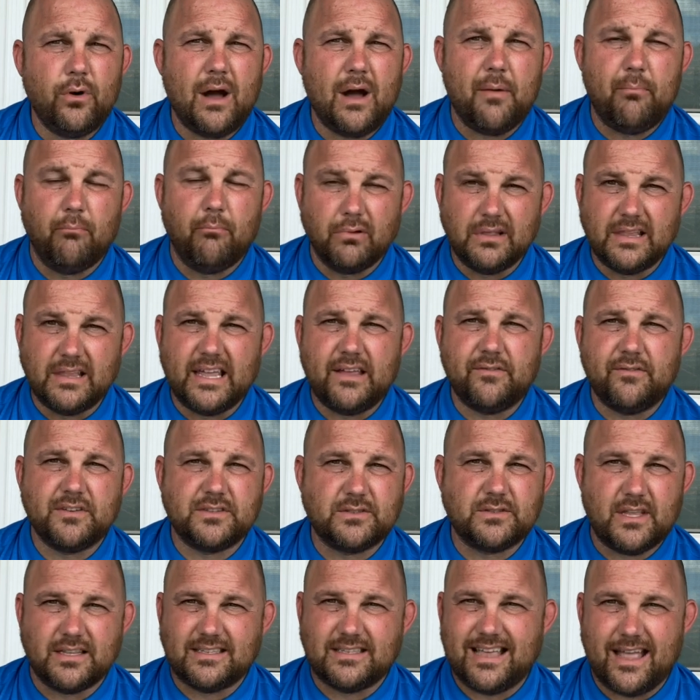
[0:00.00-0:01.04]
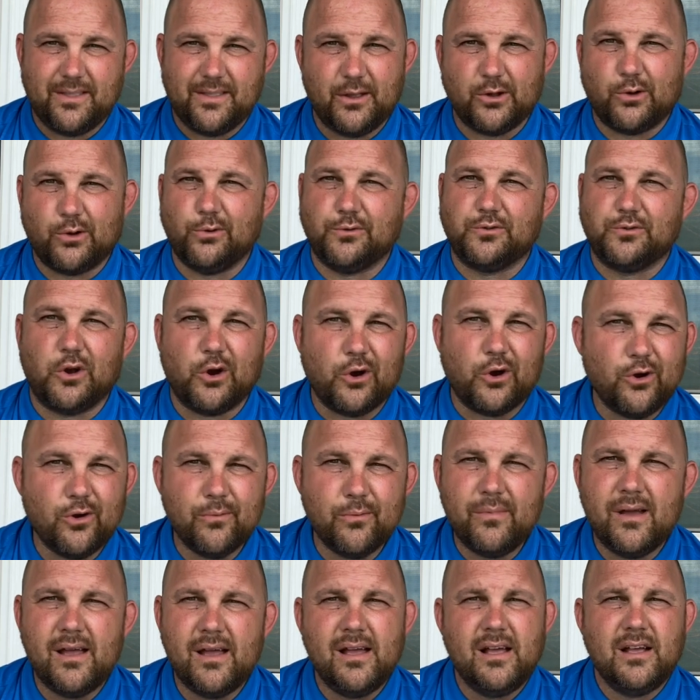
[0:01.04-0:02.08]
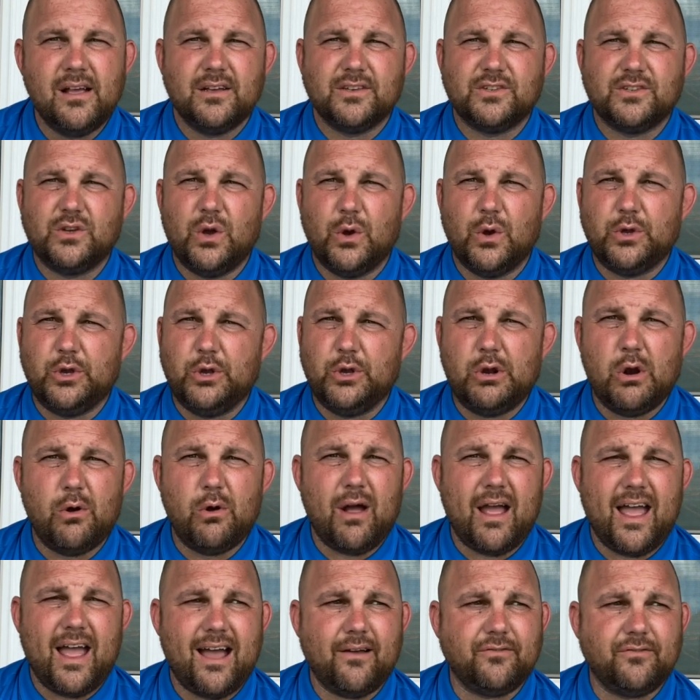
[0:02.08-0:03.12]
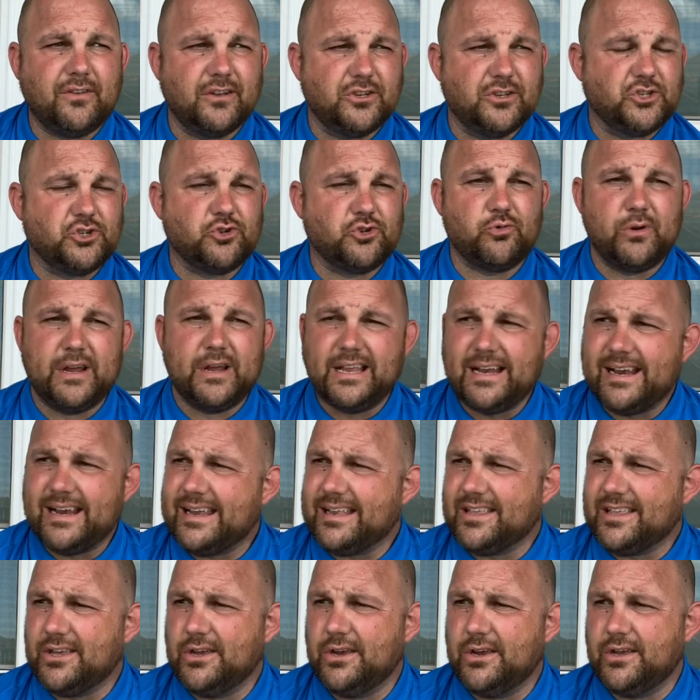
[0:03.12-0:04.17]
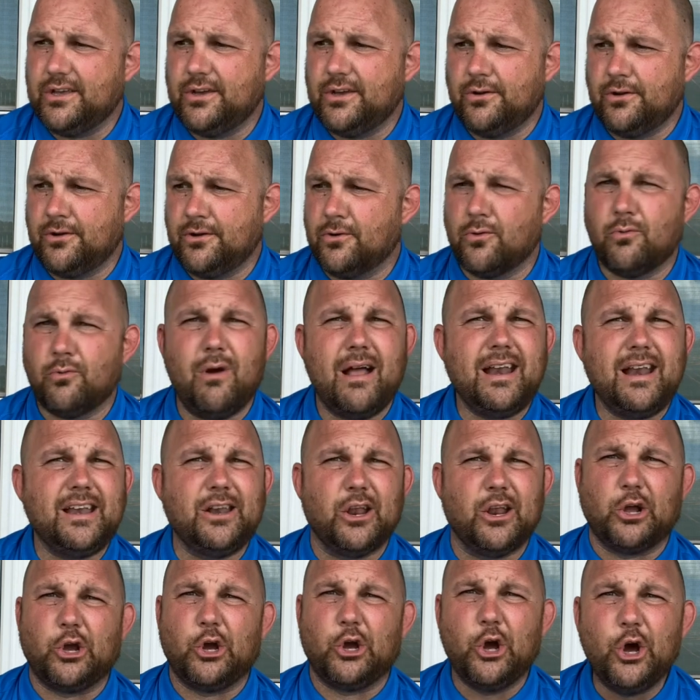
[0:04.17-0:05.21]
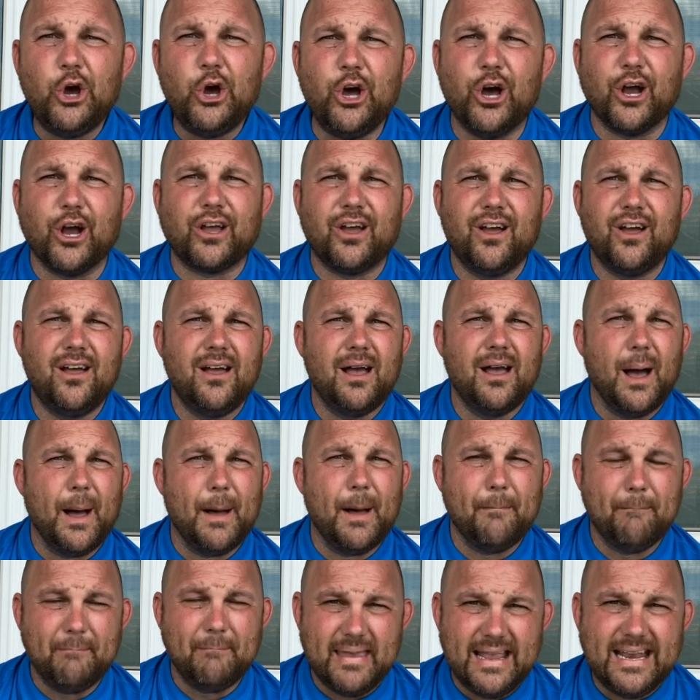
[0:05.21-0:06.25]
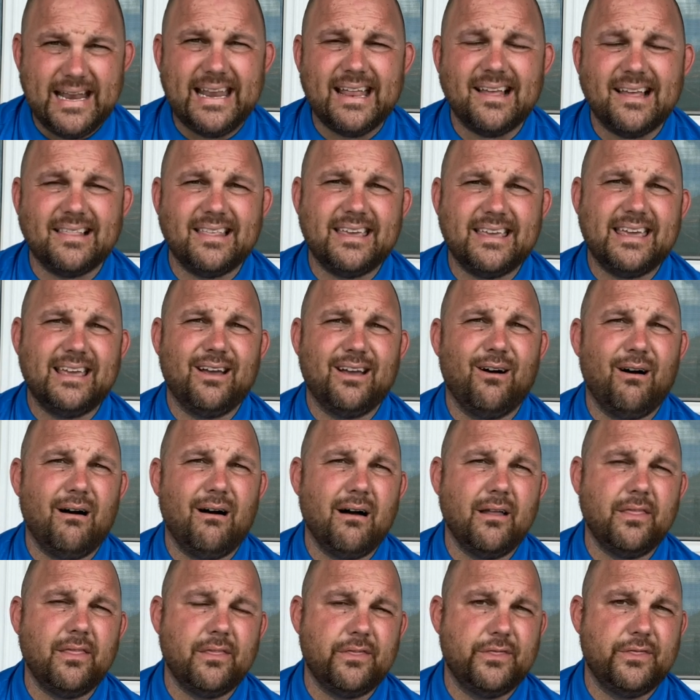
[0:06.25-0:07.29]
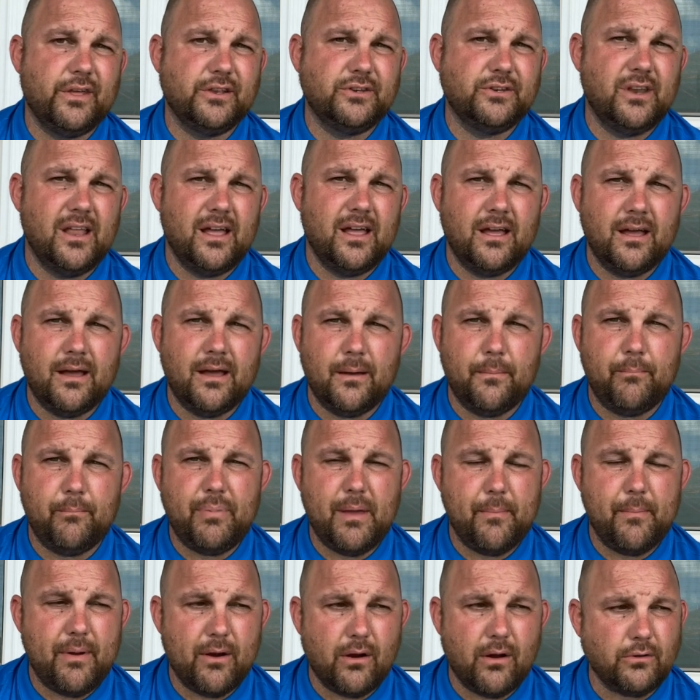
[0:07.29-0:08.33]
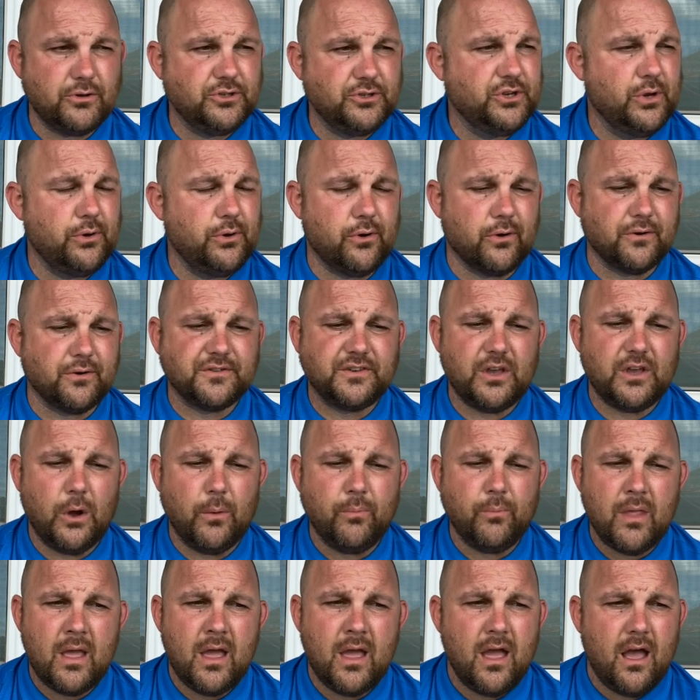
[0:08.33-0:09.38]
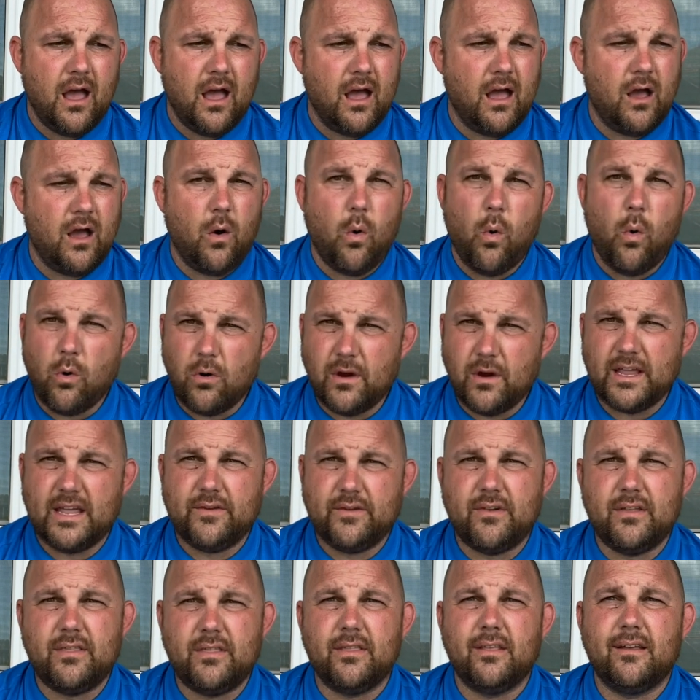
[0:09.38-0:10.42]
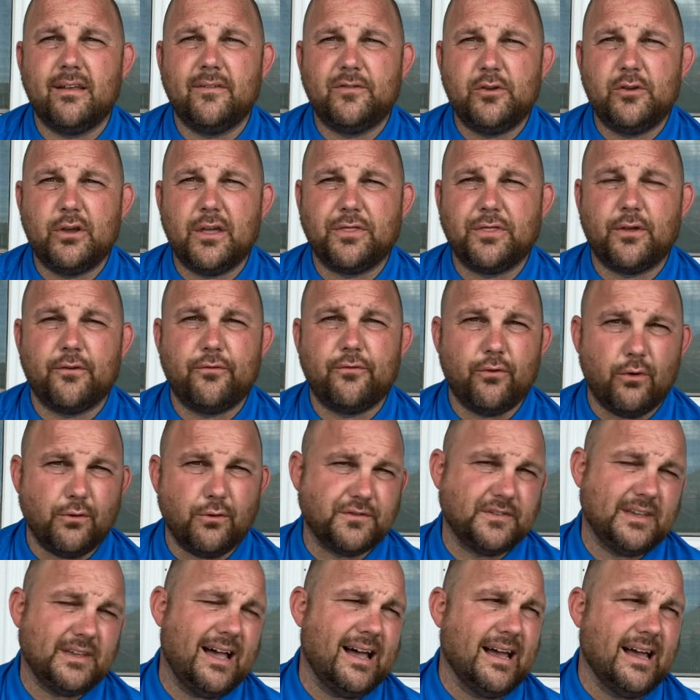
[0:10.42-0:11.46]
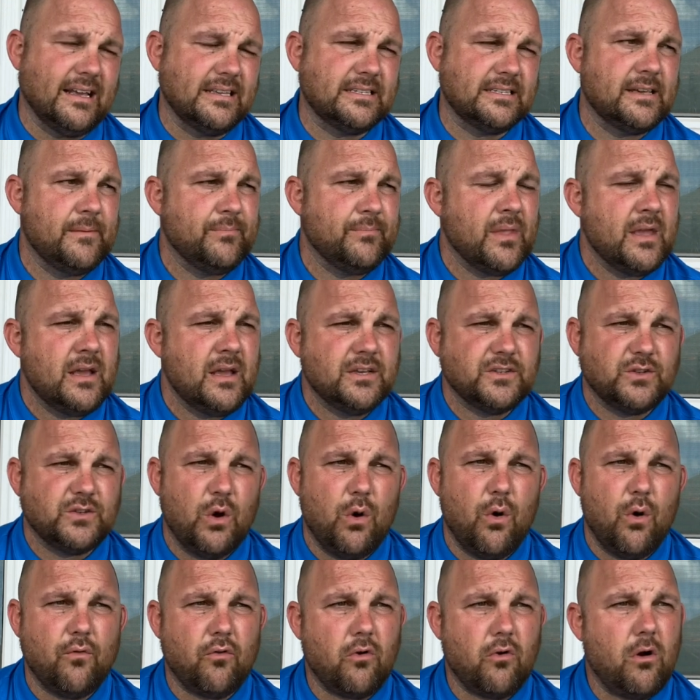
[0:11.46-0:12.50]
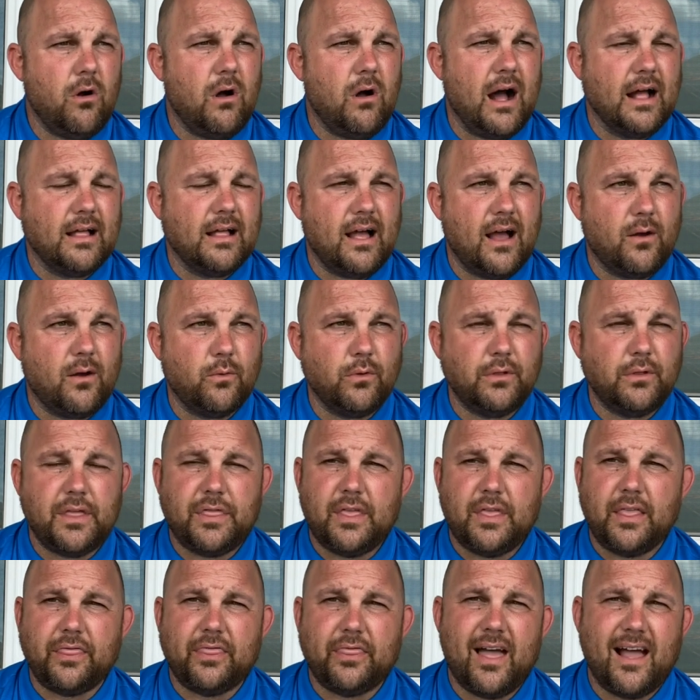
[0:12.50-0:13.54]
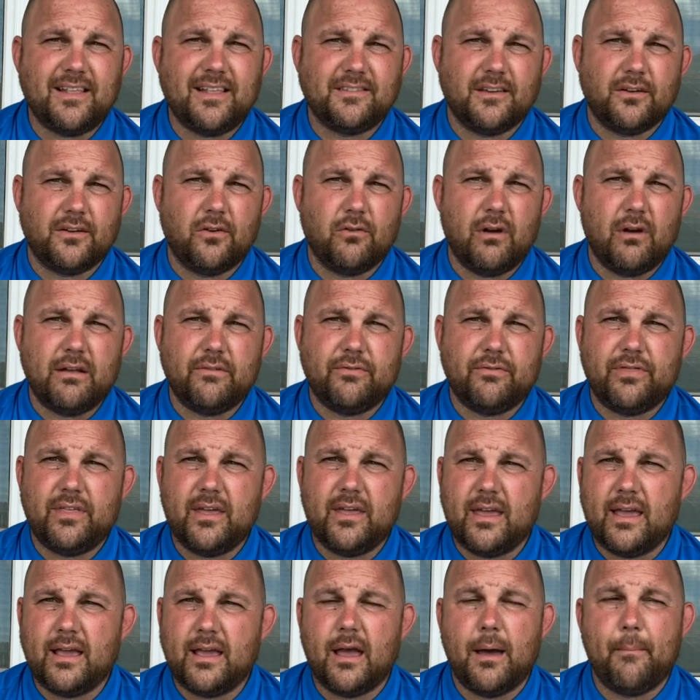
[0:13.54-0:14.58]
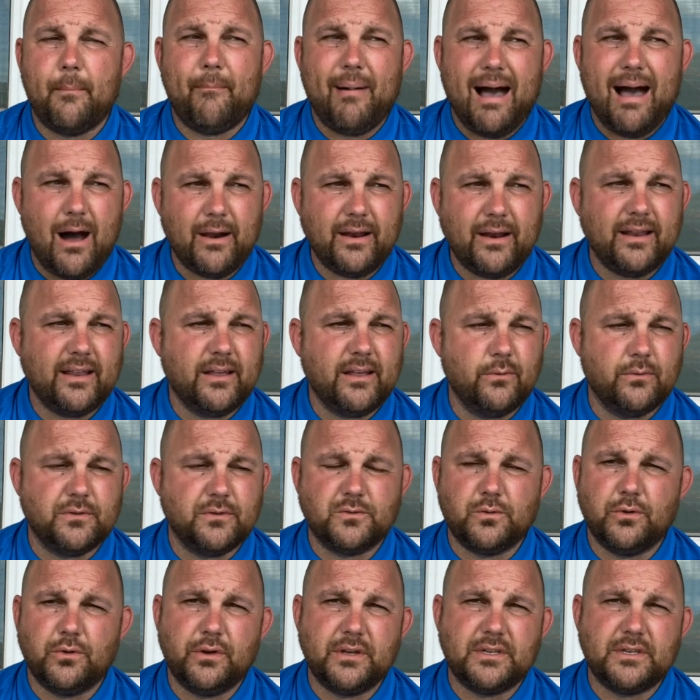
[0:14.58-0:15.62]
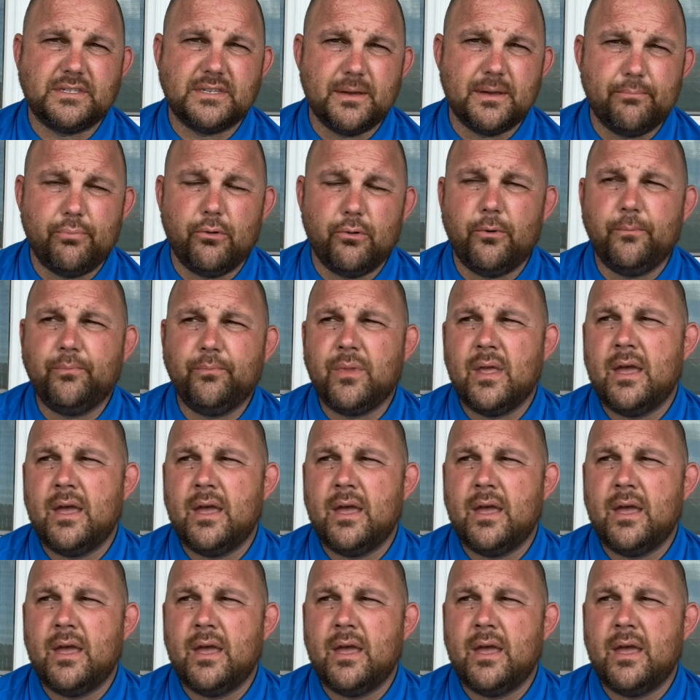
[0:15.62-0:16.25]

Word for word: I believe is the technical term. So you don't have to treat it. You, you, are ready to cook immediately on the uh, Pit Barrel Junior. So, uh, or even if you get the full size. So overall, I, I really think that's a great thing about it. It was really simple.